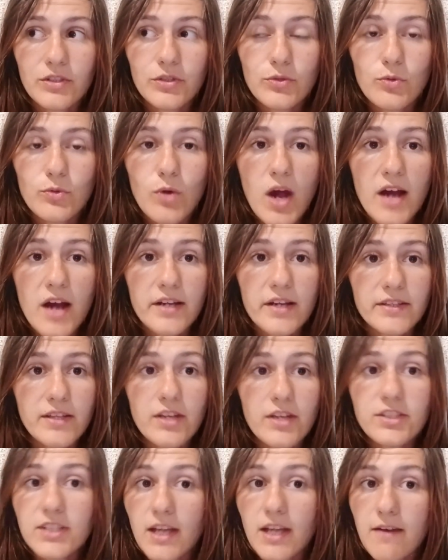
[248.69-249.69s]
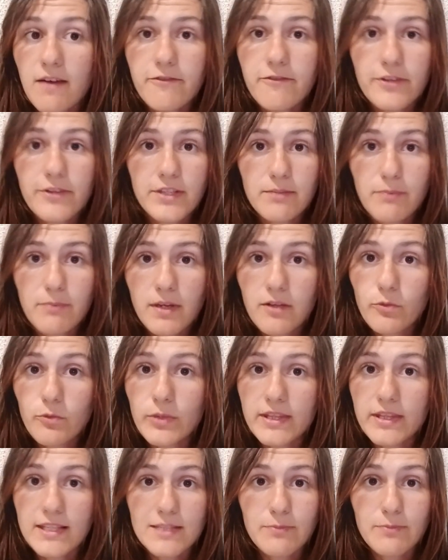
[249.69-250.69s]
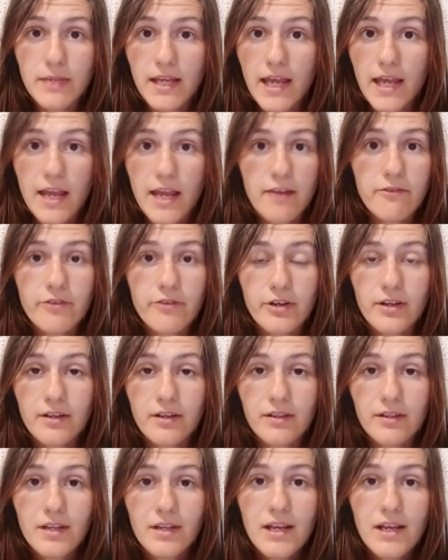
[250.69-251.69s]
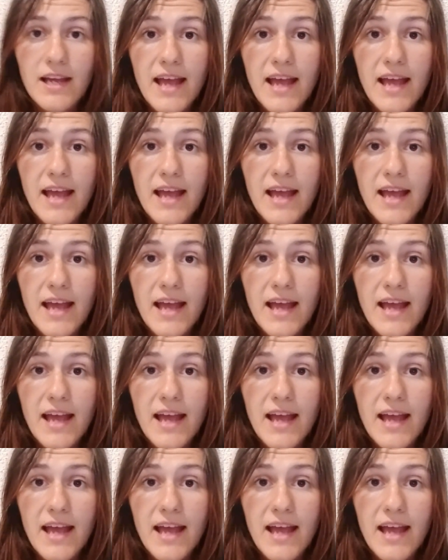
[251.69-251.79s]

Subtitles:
you are not comfortable with this behavior,